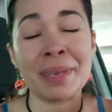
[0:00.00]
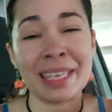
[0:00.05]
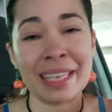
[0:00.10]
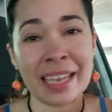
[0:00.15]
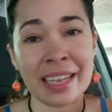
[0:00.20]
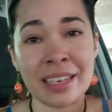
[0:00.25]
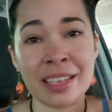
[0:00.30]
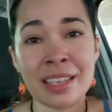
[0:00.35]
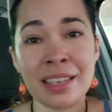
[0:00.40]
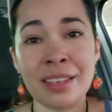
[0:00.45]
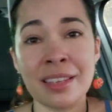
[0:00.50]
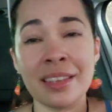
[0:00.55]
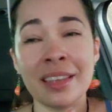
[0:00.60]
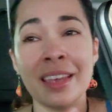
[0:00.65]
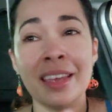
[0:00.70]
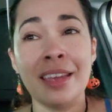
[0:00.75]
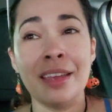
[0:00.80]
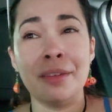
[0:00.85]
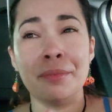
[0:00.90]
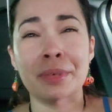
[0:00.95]
be getting
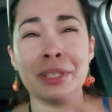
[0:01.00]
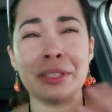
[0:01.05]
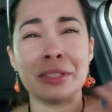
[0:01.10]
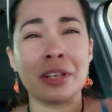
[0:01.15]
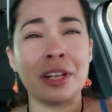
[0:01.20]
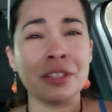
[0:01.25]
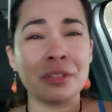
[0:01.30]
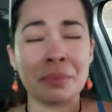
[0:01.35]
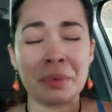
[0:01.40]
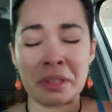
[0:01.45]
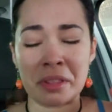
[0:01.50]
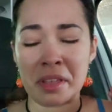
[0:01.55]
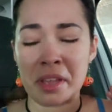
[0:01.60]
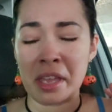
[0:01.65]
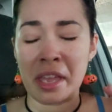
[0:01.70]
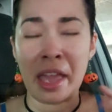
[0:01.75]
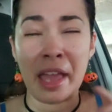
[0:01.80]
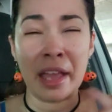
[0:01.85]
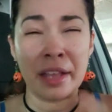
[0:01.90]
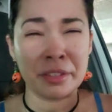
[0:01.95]
results with
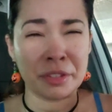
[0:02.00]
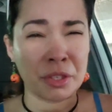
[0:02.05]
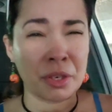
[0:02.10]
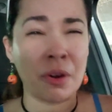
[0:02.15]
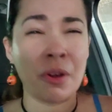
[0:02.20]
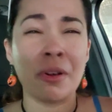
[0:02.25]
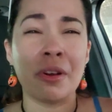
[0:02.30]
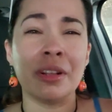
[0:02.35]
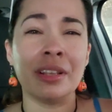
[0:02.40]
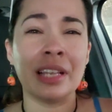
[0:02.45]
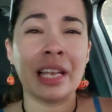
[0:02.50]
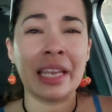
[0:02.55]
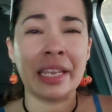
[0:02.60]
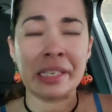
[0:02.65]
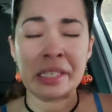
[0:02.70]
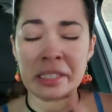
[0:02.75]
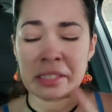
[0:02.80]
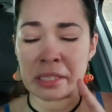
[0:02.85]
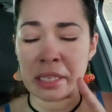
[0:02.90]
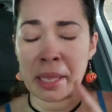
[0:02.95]

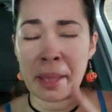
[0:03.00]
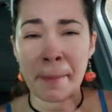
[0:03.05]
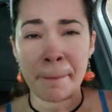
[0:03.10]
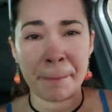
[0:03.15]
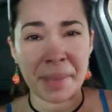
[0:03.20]
enterocolitis,